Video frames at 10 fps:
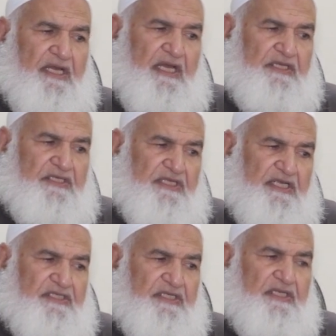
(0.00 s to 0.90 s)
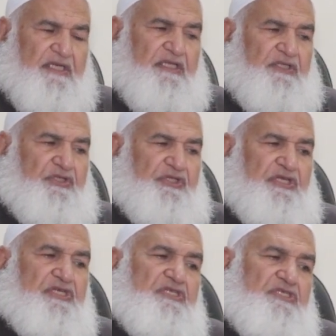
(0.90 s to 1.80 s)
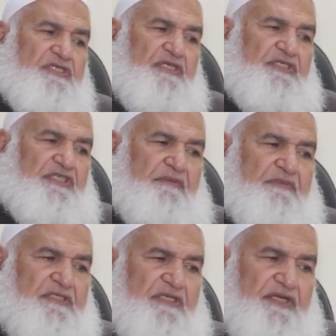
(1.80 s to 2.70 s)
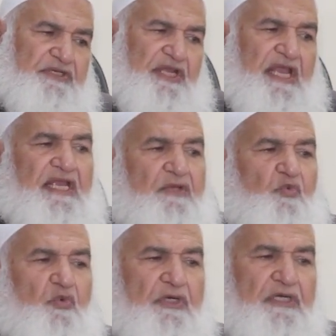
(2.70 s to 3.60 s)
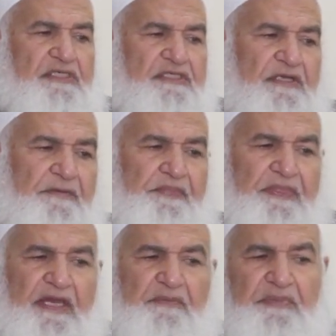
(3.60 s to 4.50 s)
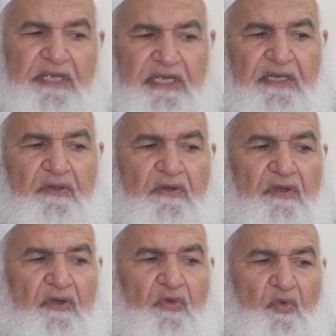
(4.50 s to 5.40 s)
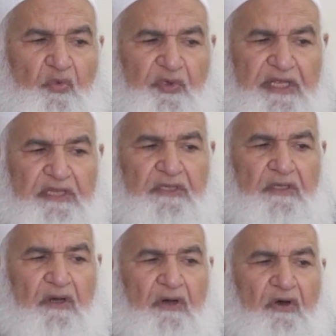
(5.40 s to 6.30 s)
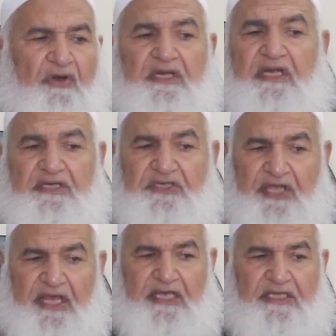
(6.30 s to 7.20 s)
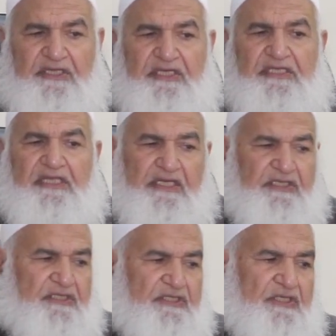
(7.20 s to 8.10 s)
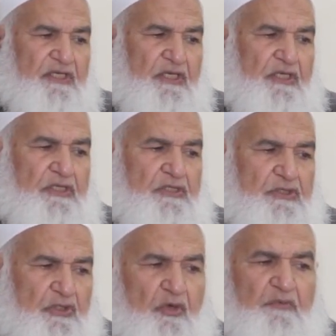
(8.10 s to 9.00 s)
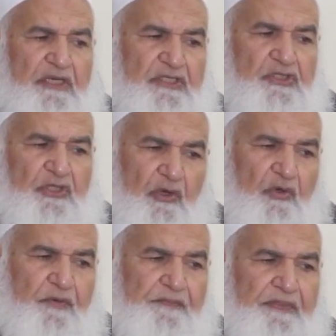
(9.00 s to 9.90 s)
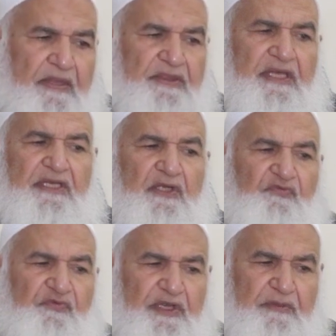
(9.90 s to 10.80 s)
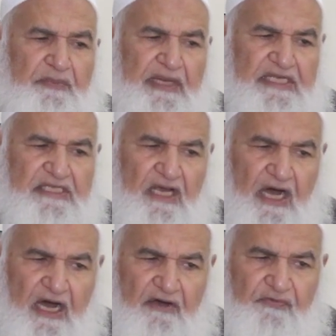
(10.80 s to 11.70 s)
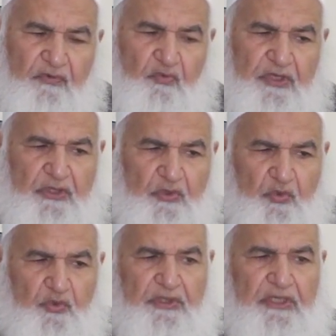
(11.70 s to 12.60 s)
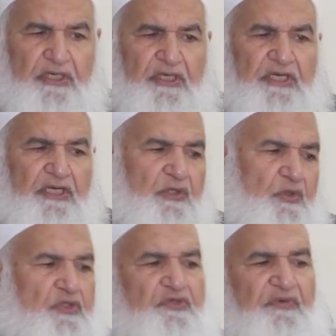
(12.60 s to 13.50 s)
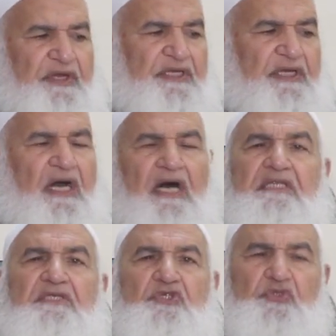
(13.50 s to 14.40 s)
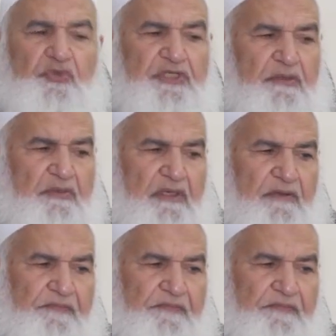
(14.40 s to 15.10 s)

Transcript: and he says that these chapters contain words that begin with or contain these letters. So much so that if we replace Qaf with Noon, it looks very unsuitable.